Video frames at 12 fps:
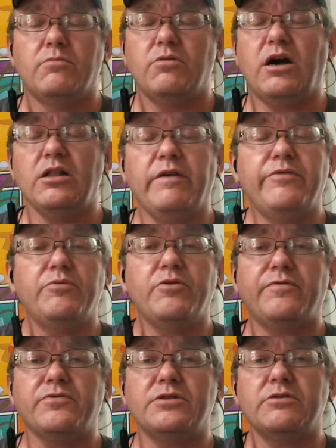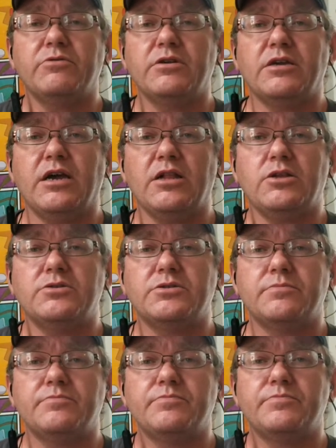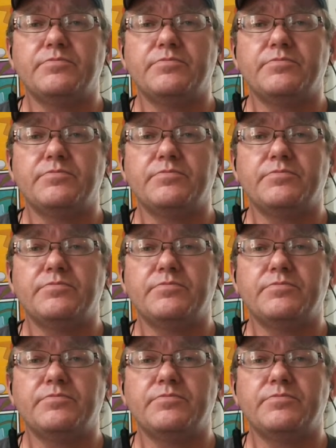I love the beautiful scenery in Kalos.